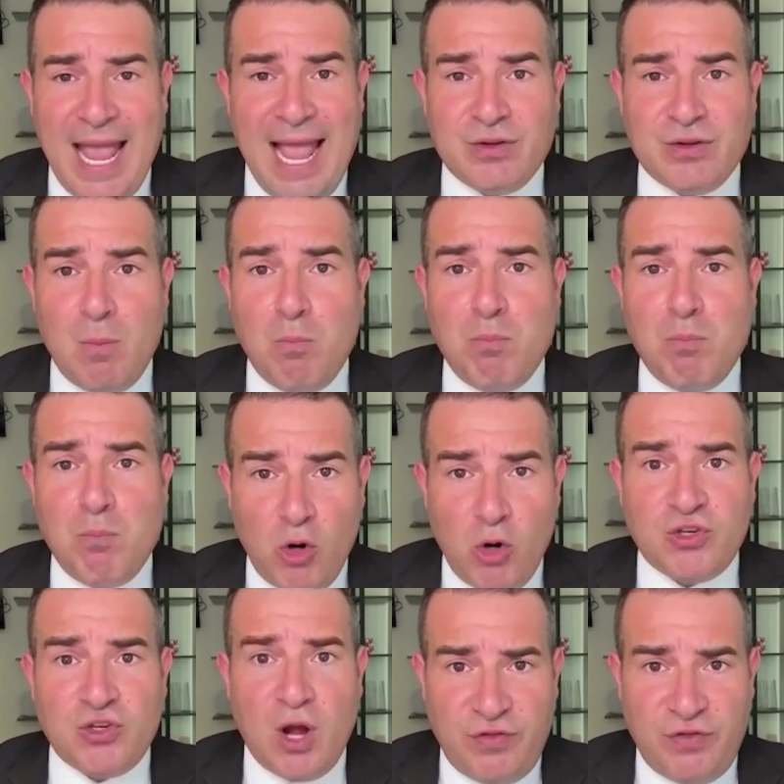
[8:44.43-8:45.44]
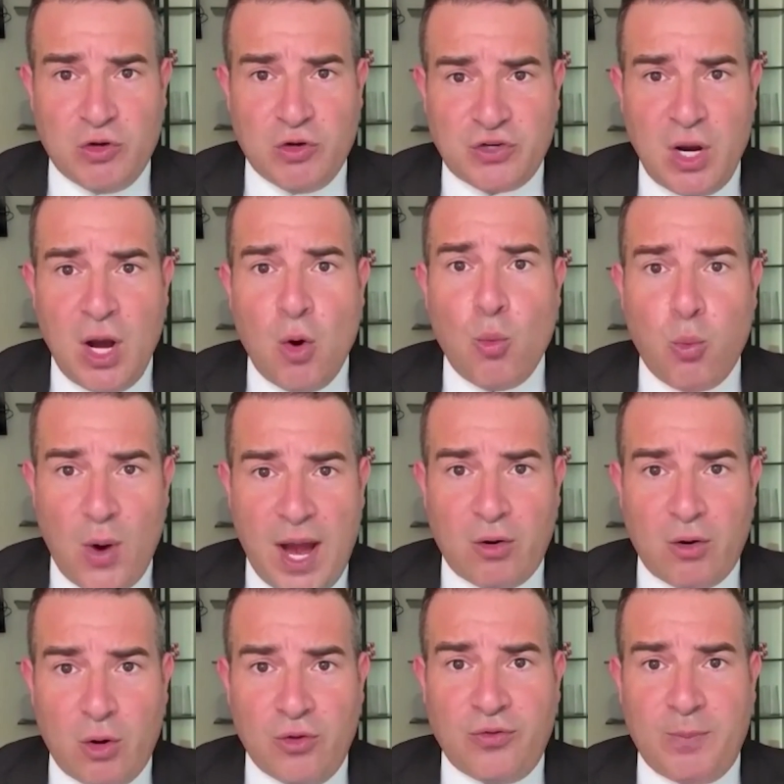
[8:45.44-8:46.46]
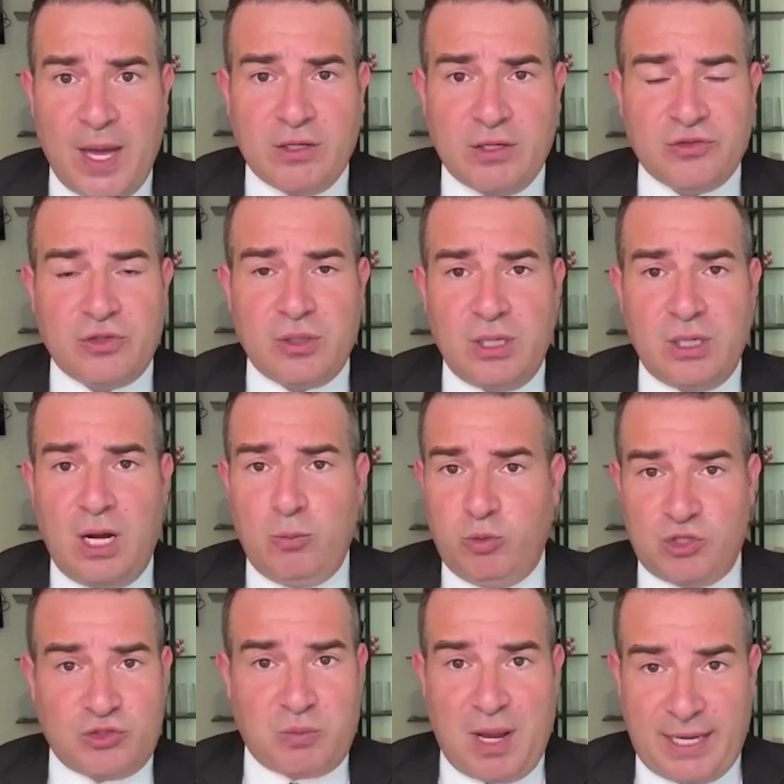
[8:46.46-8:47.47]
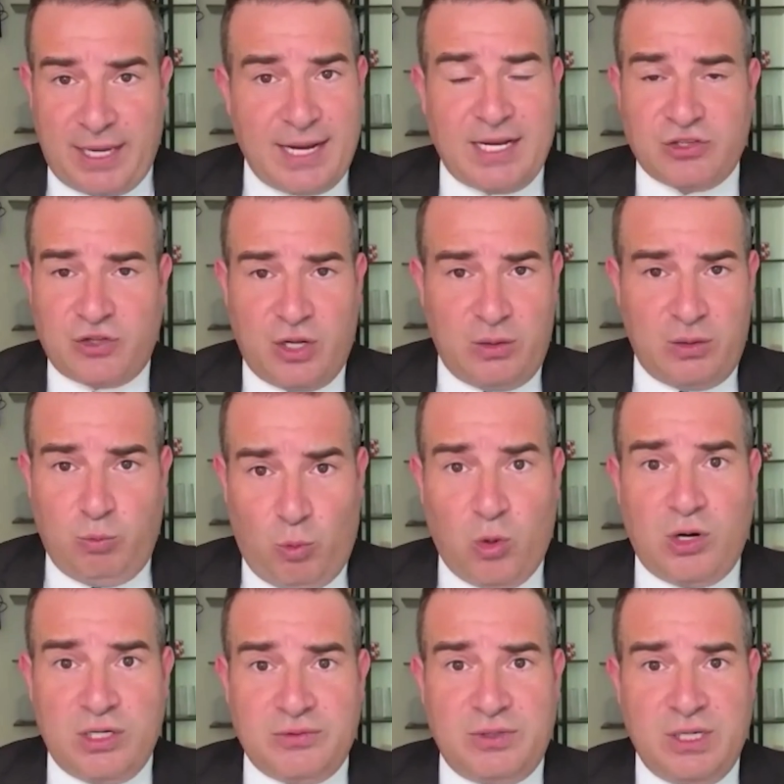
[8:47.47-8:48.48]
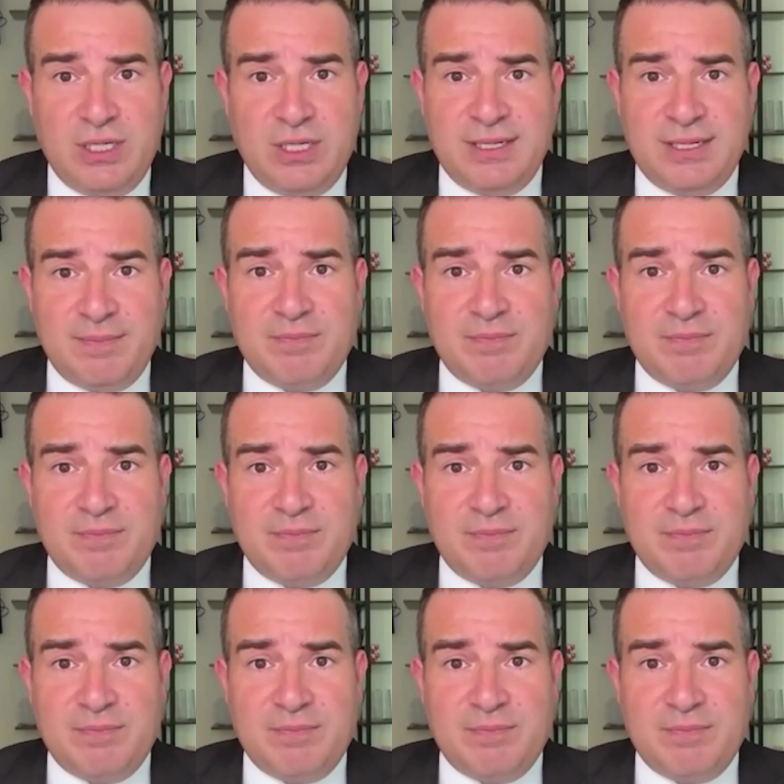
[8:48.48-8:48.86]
And most of those rare earth metals, which, again, as the word